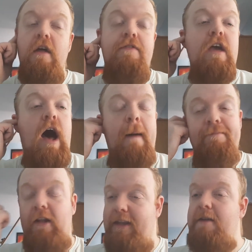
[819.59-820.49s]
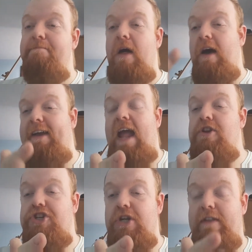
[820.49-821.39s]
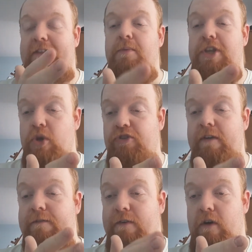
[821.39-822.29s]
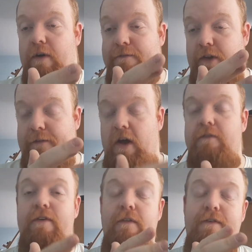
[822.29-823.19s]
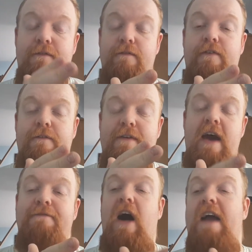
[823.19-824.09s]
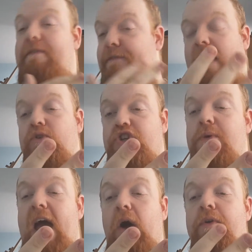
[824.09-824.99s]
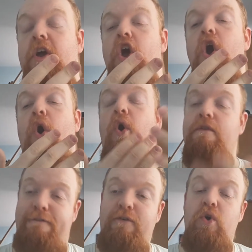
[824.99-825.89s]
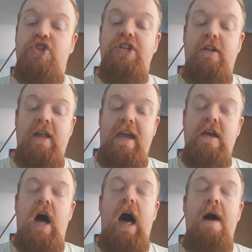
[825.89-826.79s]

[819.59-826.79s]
the Lindbergh engine that they were using for VF5 and Final Showdown, unfortunately